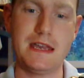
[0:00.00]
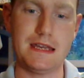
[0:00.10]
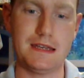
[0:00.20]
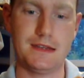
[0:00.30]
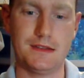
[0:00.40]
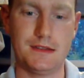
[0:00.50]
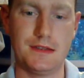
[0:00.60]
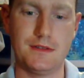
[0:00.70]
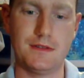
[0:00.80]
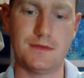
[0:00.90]
it back
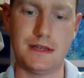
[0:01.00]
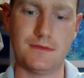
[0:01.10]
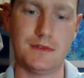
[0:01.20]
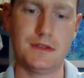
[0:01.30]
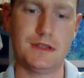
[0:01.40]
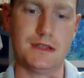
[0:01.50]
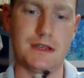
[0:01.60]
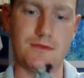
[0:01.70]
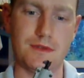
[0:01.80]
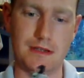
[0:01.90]
to the way it was,
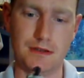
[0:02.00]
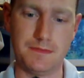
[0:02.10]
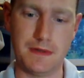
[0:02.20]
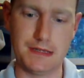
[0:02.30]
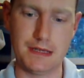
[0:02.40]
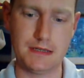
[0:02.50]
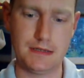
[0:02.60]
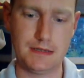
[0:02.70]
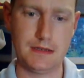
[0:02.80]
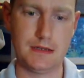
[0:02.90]
because that always looks
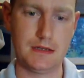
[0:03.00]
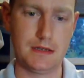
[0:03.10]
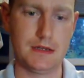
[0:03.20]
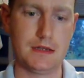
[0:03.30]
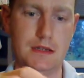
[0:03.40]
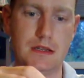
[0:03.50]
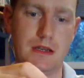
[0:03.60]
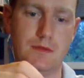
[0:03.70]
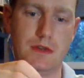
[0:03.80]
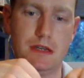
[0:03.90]
better.
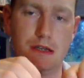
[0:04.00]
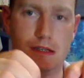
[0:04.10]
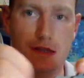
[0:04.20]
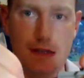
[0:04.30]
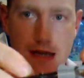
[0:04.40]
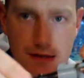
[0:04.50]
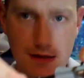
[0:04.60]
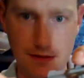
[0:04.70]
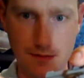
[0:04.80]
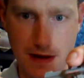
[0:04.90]
And we
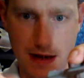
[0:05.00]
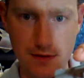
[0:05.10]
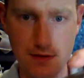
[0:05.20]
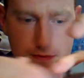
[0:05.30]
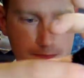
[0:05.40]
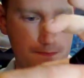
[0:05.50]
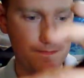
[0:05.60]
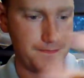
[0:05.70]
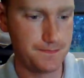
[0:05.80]
extend the little barrel.